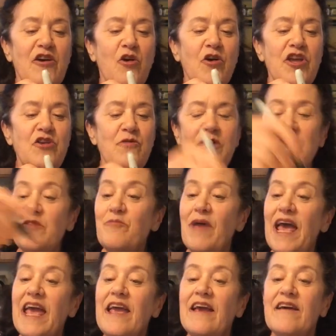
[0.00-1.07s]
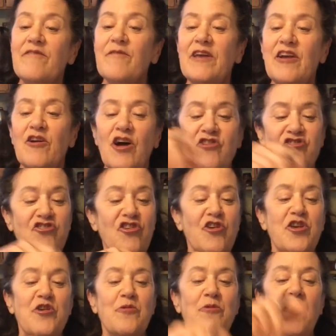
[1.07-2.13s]
or you can make, here I'll show
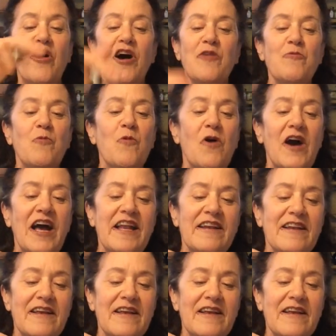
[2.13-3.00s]
you on one.